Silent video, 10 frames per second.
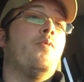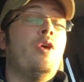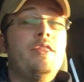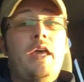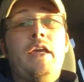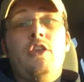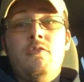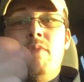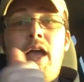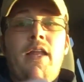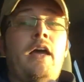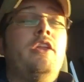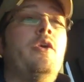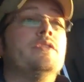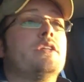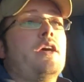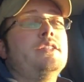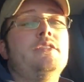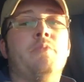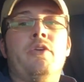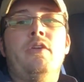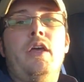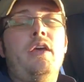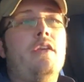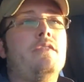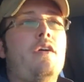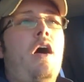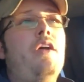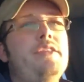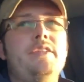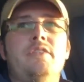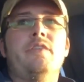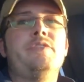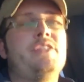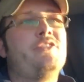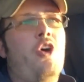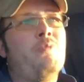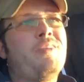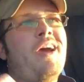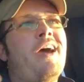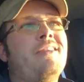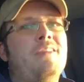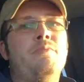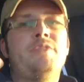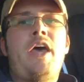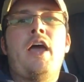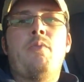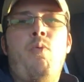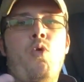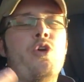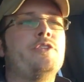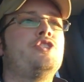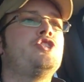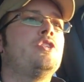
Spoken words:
One thing you might not know as a customer is all these services, HomeGuide, Thumbtack, Porch,